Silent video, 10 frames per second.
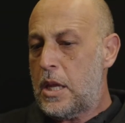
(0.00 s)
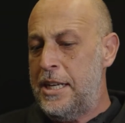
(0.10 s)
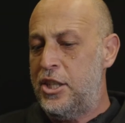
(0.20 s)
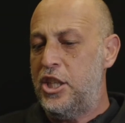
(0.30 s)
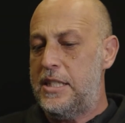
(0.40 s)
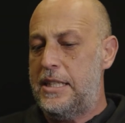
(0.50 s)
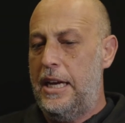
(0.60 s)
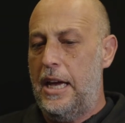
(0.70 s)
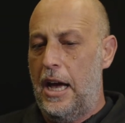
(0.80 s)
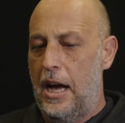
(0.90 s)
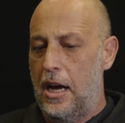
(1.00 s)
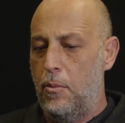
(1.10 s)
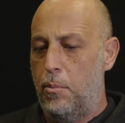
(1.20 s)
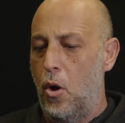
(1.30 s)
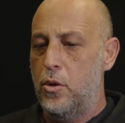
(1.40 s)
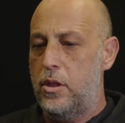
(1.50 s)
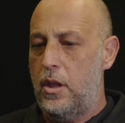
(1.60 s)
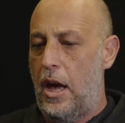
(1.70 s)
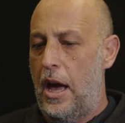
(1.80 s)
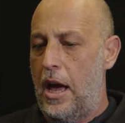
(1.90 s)
in GDC, uh,
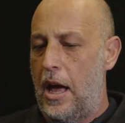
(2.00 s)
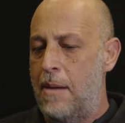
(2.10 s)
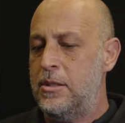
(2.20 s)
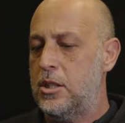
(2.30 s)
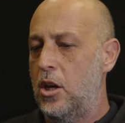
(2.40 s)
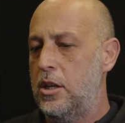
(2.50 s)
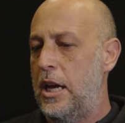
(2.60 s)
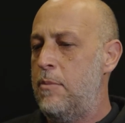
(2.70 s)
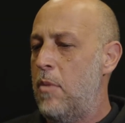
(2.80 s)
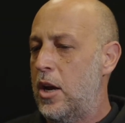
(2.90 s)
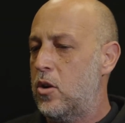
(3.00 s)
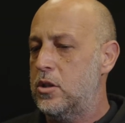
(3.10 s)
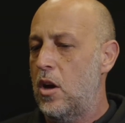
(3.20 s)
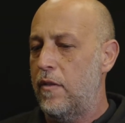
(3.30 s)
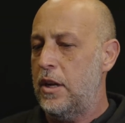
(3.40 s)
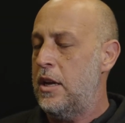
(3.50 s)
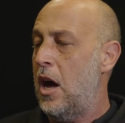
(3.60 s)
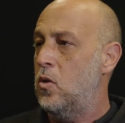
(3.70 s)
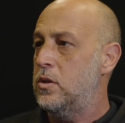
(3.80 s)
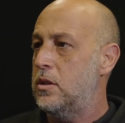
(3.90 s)
both uh, Amazon and Microsoft
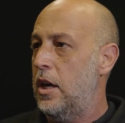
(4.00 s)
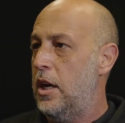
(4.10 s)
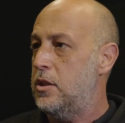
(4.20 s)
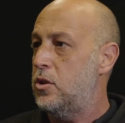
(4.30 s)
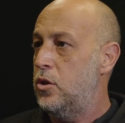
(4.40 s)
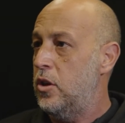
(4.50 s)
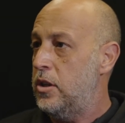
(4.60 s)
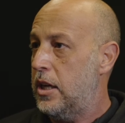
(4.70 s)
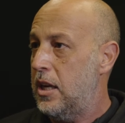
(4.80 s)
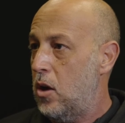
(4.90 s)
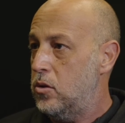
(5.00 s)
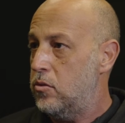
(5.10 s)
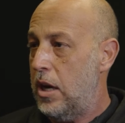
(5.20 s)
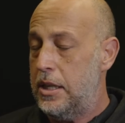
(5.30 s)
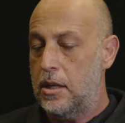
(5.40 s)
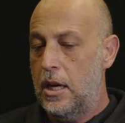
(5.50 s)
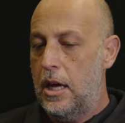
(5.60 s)
announced uh, Studio in the cloud, right?